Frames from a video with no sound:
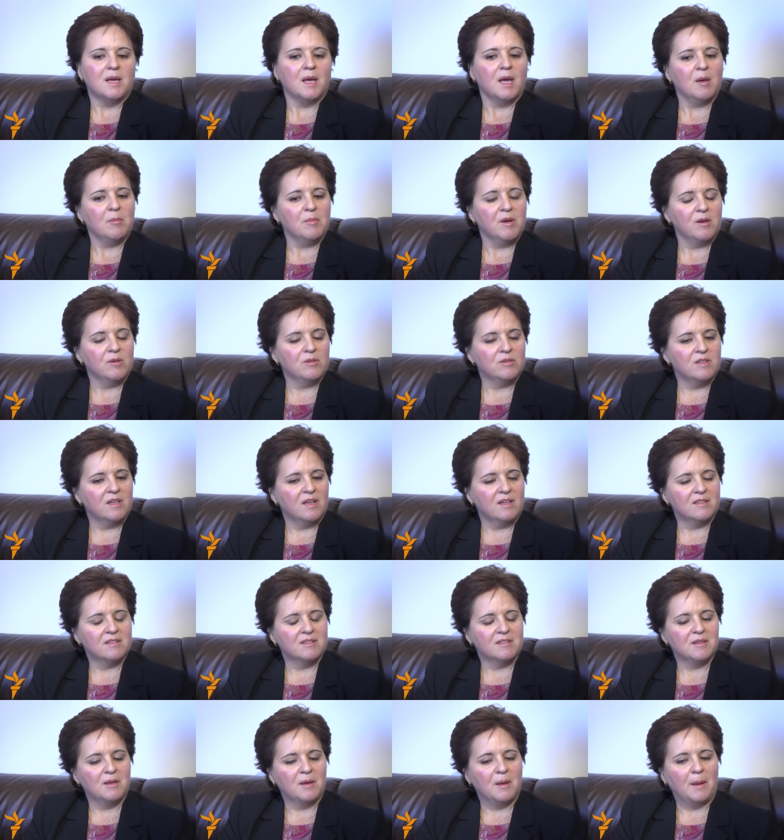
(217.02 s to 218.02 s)
came out
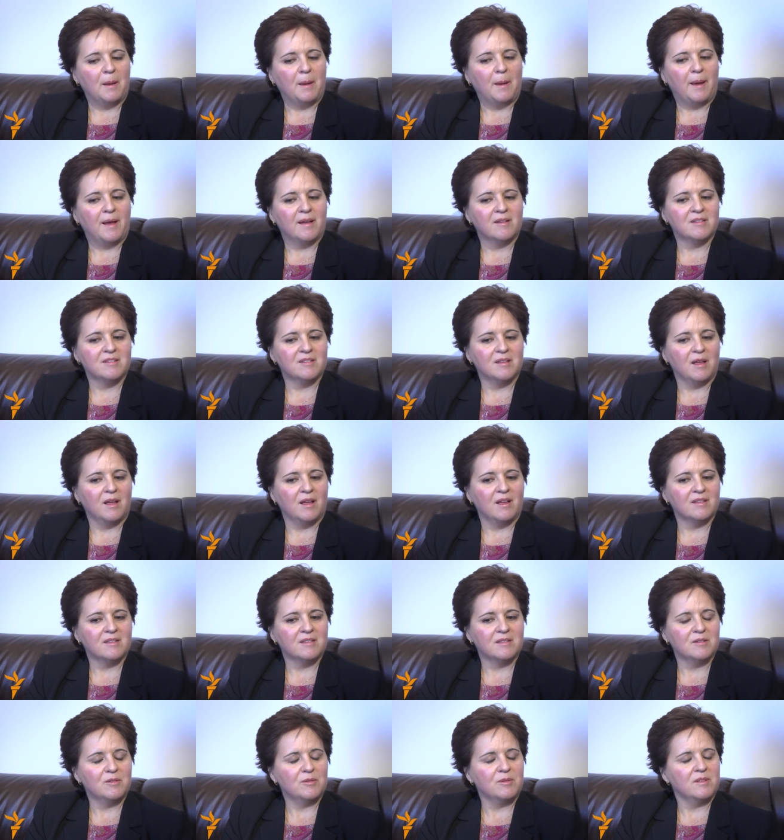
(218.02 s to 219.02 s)
as
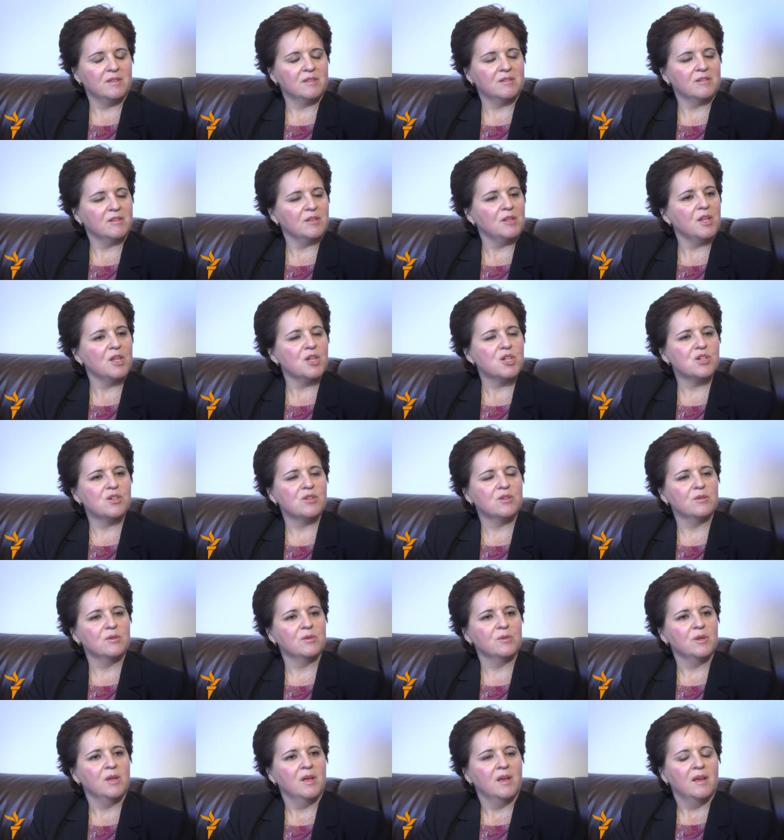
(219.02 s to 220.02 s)
a
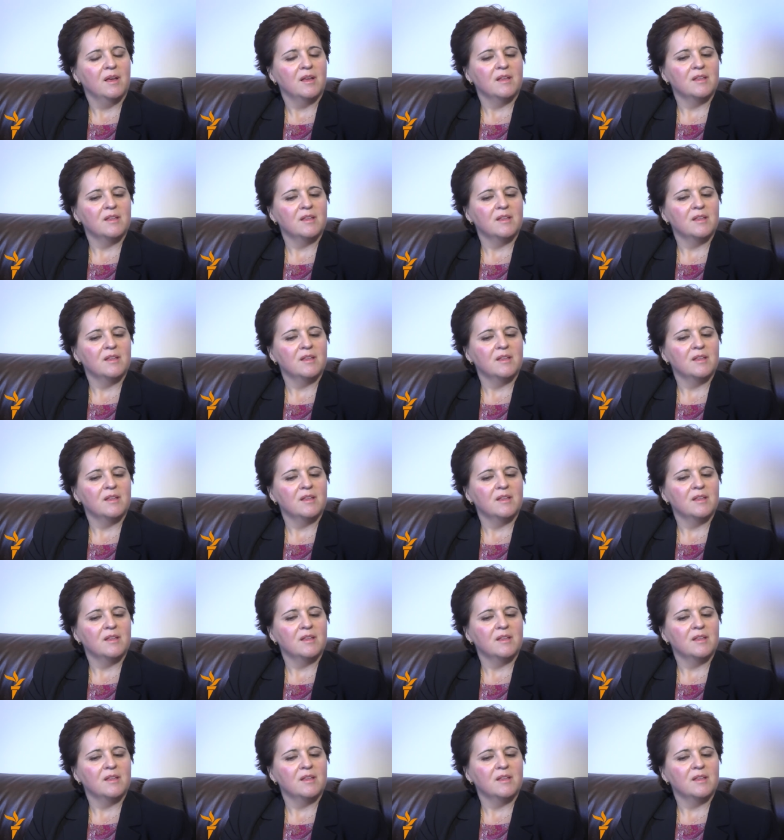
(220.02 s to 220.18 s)
destination